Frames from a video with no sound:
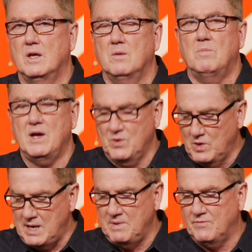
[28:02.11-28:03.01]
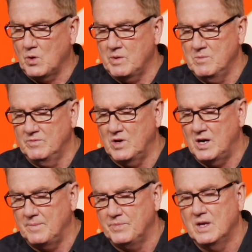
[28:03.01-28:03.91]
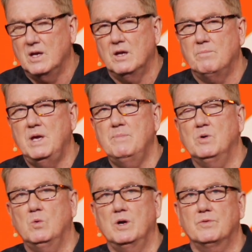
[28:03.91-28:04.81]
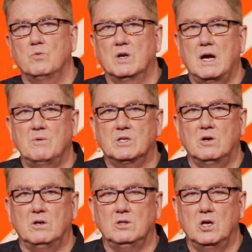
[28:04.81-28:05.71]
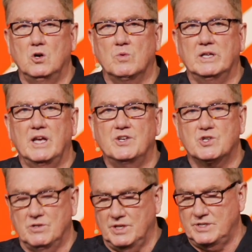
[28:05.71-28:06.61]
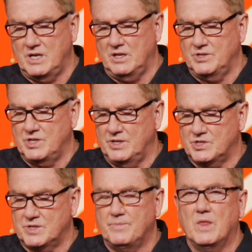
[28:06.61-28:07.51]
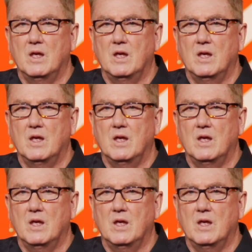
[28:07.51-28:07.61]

By the way, before we move on, people with what I would call low relational intelligence